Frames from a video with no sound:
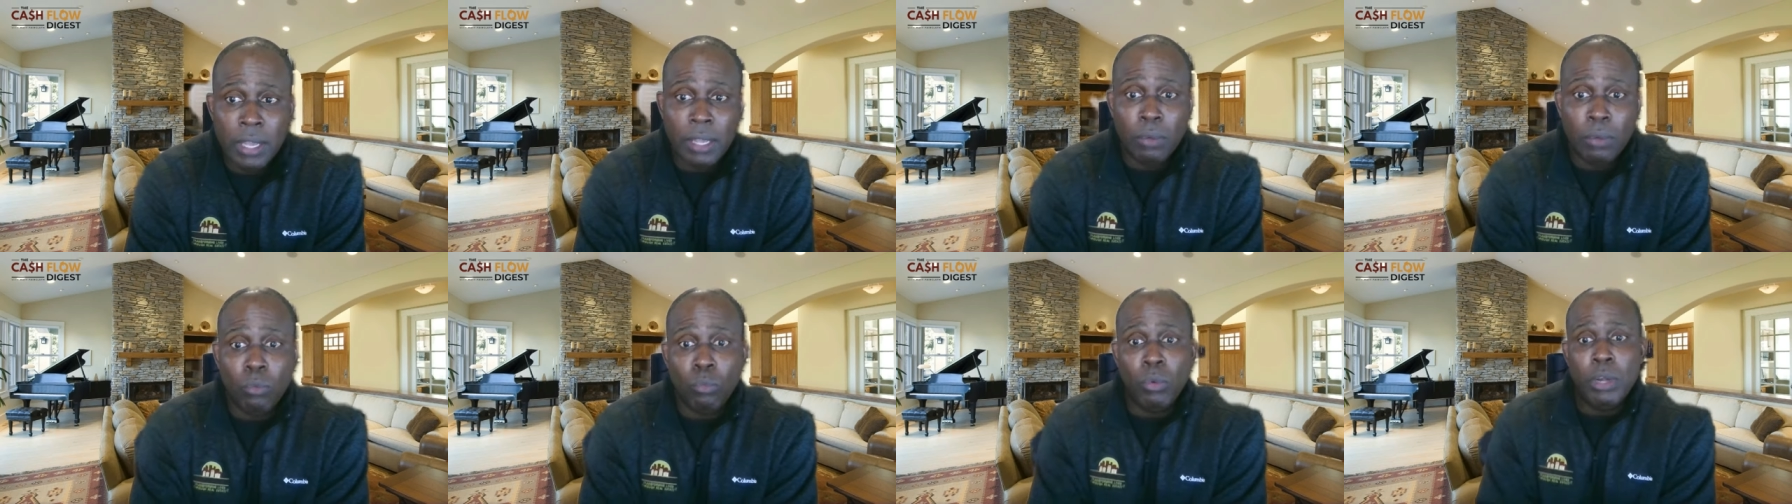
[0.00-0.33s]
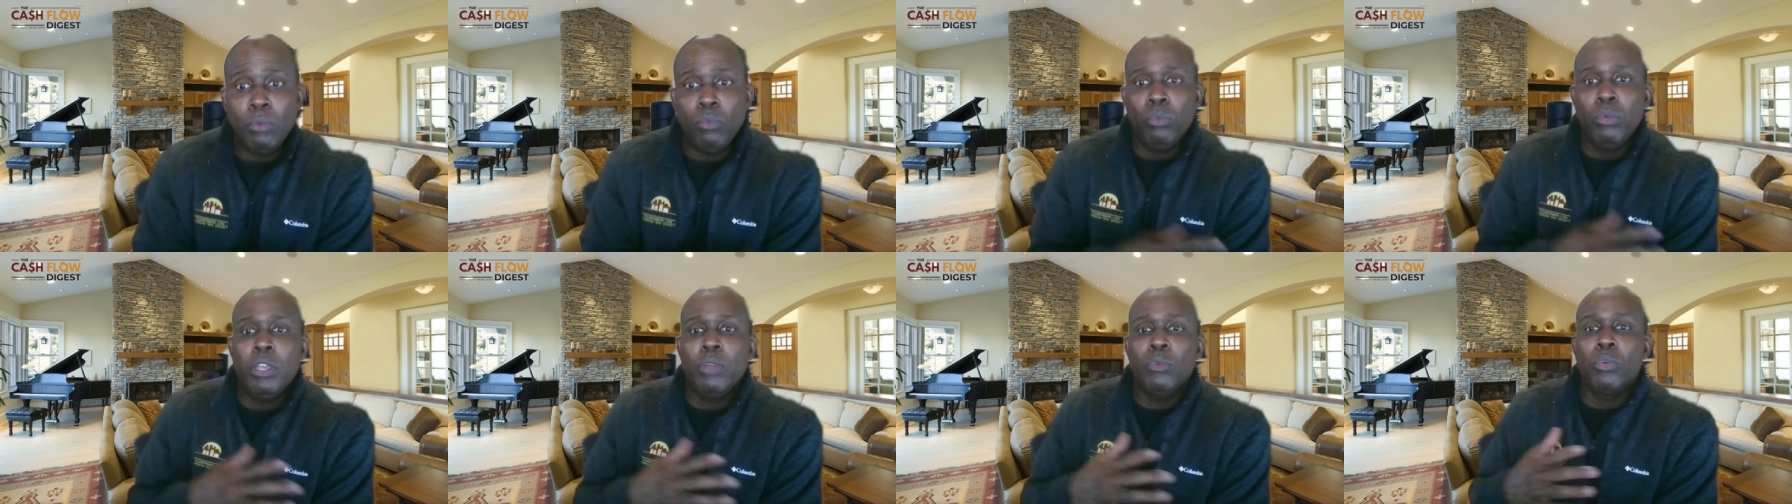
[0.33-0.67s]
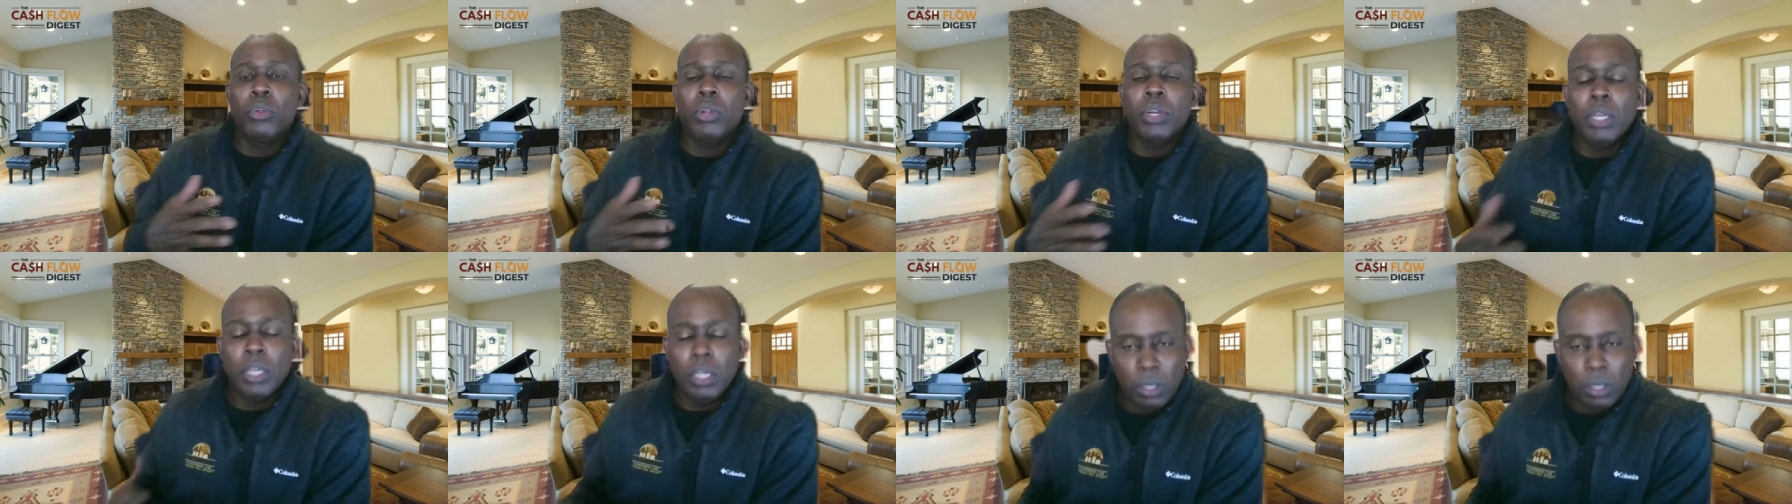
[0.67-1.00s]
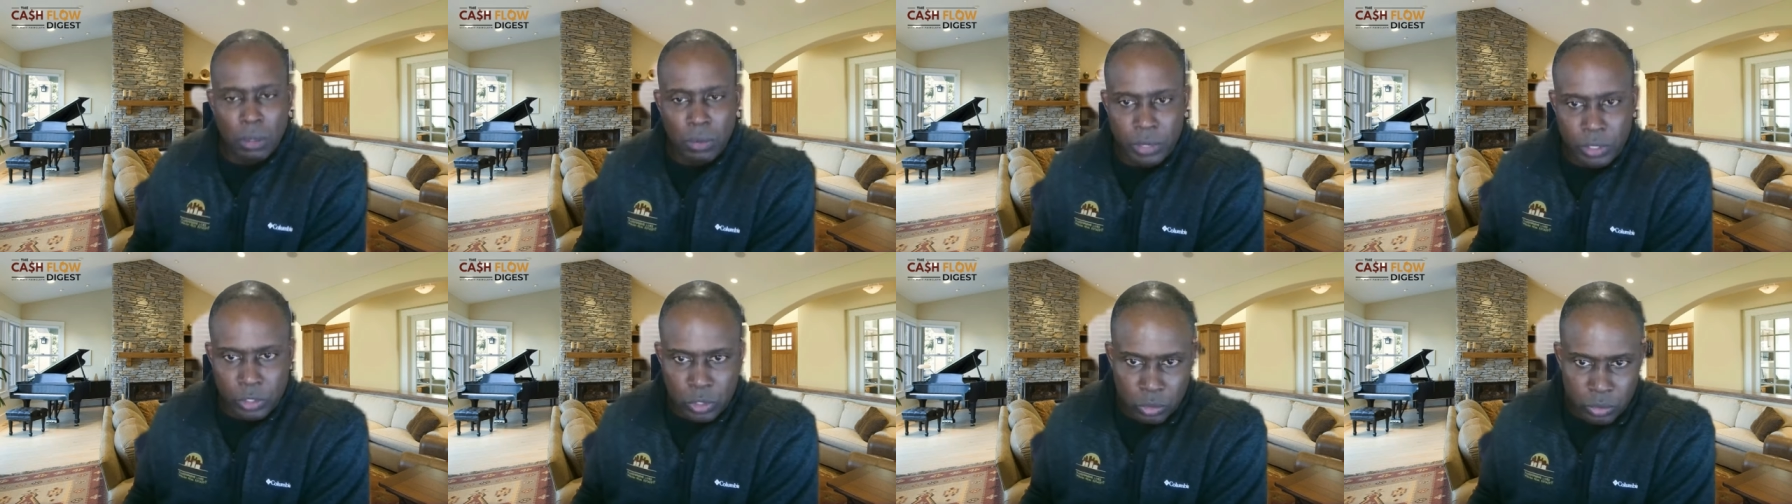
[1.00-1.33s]
when we were in a
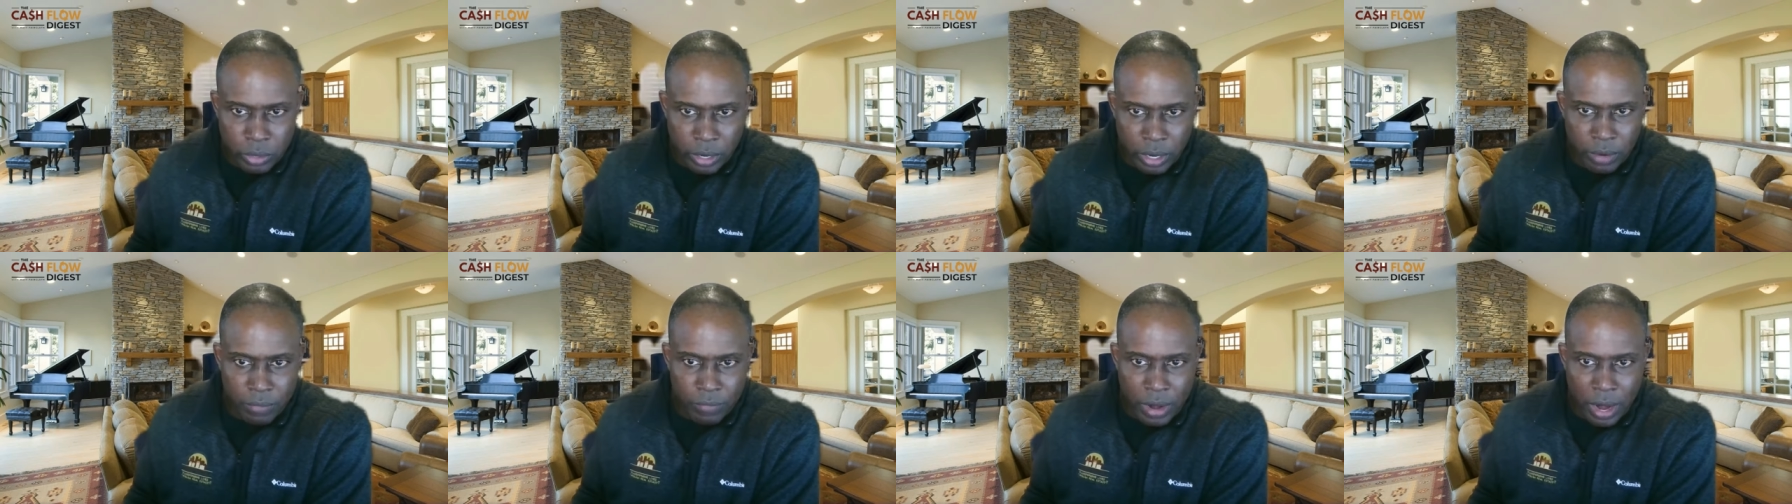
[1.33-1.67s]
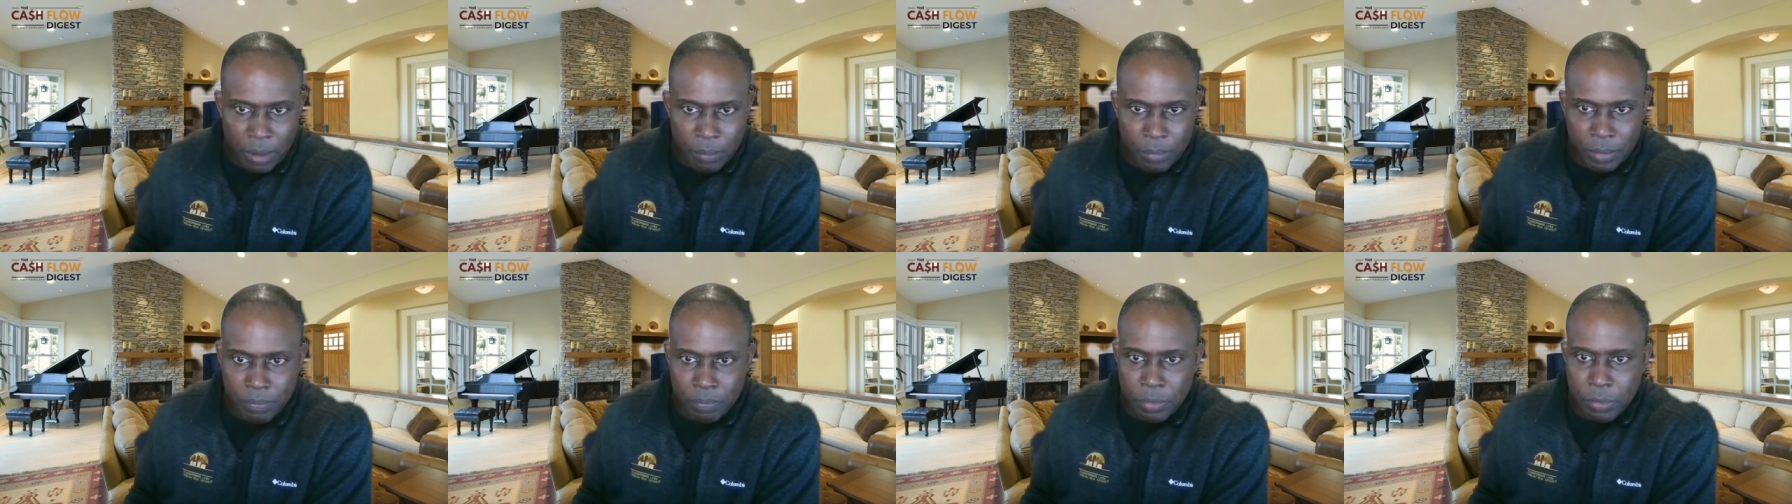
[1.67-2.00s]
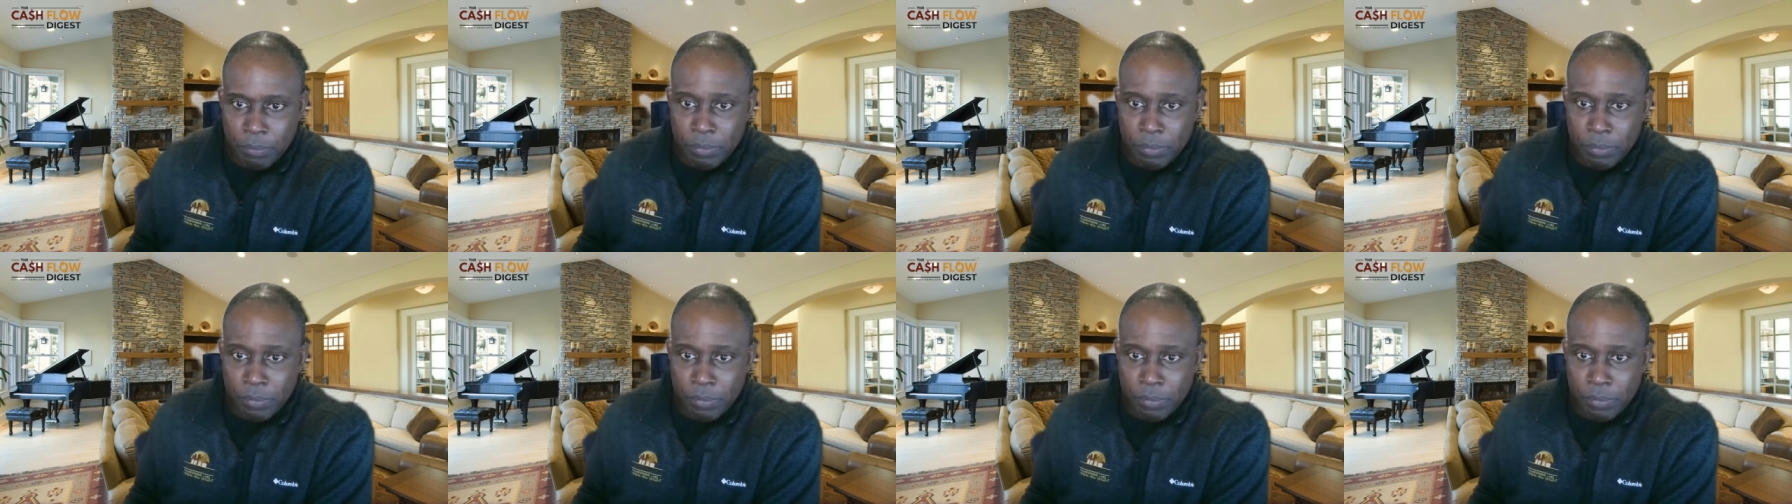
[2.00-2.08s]
low interest rate environment,